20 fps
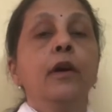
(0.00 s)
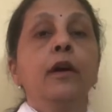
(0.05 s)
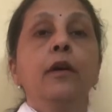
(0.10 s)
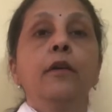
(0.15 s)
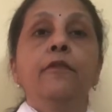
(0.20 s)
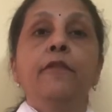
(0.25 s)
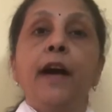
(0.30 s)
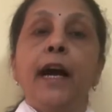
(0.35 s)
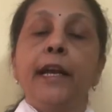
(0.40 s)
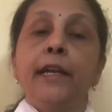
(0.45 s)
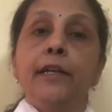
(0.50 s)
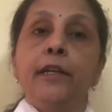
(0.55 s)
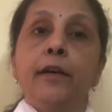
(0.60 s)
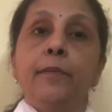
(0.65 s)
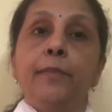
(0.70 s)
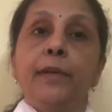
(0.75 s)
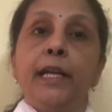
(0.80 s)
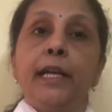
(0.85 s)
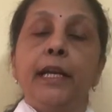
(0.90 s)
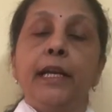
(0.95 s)
fighter
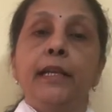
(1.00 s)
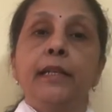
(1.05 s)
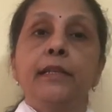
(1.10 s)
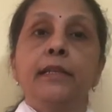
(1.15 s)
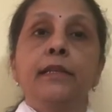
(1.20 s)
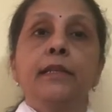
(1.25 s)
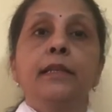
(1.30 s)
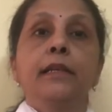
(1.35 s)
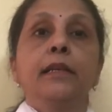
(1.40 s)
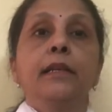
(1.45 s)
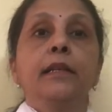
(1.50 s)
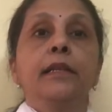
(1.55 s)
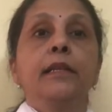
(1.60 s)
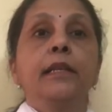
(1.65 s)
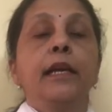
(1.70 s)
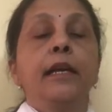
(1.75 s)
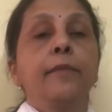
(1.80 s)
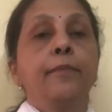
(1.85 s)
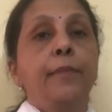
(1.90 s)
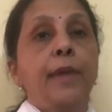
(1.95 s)
planes,
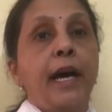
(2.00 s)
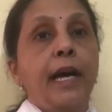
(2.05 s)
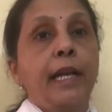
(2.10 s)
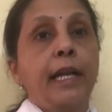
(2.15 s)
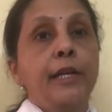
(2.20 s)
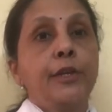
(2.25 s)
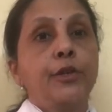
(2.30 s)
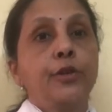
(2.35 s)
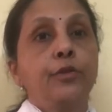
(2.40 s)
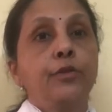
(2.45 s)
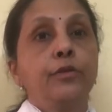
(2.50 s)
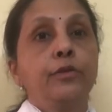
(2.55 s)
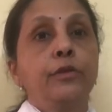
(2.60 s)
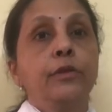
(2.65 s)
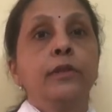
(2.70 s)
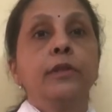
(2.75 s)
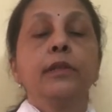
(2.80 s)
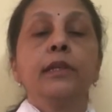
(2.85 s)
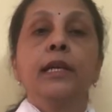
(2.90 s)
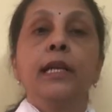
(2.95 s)
then parachute,
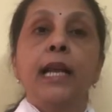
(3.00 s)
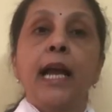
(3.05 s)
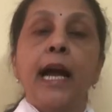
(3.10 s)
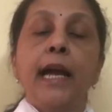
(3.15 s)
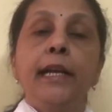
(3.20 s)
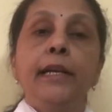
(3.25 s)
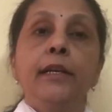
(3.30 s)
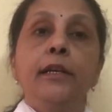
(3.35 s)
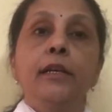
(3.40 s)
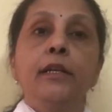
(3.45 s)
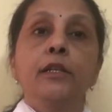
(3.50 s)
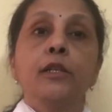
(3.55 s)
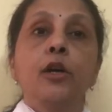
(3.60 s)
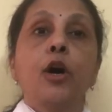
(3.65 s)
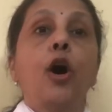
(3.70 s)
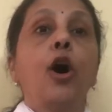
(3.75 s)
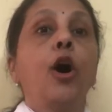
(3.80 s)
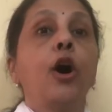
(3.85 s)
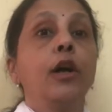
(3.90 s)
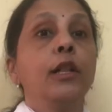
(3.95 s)
gliders,
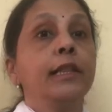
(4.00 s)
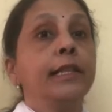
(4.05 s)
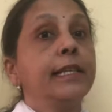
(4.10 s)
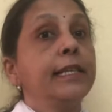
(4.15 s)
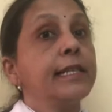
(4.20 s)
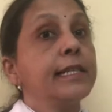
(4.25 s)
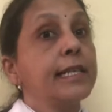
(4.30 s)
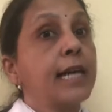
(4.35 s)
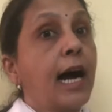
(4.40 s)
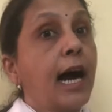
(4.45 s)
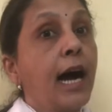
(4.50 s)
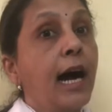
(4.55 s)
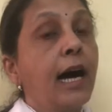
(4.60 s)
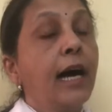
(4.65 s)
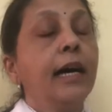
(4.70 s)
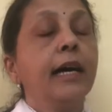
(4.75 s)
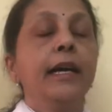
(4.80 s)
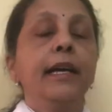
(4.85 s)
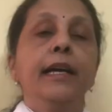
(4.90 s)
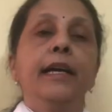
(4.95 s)
all these are
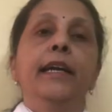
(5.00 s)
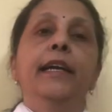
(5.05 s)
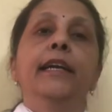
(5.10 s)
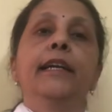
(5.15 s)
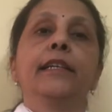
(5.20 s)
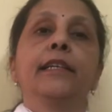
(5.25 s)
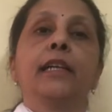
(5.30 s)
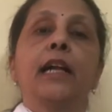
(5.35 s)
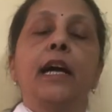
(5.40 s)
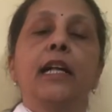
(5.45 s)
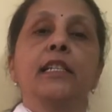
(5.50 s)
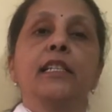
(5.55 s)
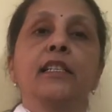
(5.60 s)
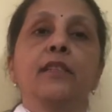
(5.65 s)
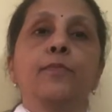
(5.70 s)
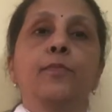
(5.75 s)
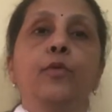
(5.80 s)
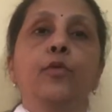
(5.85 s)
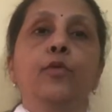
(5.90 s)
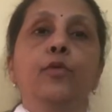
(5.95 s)
air
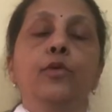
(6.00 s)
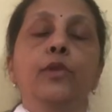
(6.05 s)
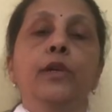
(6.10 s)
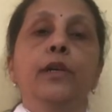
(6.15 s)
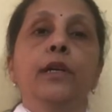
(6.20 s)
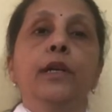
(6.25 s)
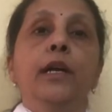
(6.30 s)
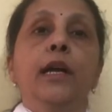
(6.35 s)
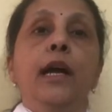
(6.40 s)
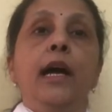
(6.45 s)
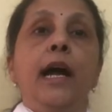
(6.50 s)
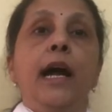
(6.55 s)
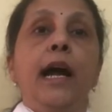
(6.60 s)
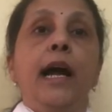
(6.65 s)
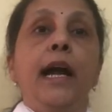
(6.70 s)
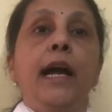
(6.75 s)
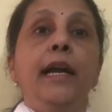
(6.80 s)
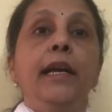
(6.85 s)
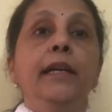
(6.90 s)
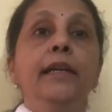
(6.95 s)
transport.
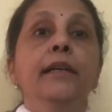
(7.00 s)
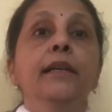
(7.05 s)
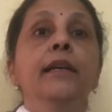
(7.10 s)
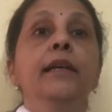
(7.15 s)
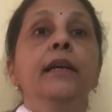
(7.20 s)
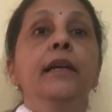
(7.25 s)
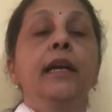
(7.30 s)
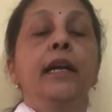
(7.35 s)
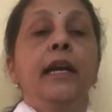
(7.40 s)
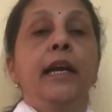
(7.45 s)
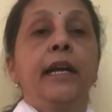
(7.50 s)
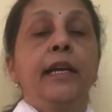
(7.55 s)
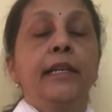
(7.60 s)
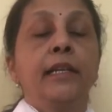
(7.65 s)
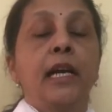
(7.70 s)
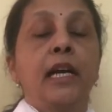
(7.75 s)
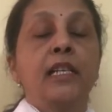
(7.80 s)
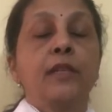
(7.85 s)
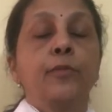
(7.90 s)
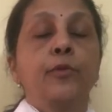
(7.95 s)
And air
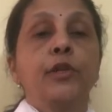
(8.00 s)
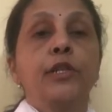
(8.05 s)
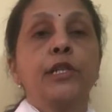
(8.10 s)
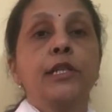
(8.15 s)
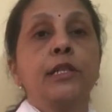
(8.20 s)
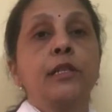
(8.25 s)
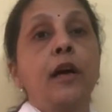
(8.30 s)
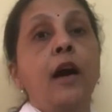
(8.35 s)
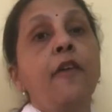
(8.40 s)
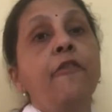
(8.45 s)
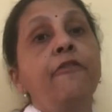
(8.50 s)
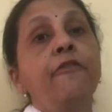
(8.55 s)
transport is the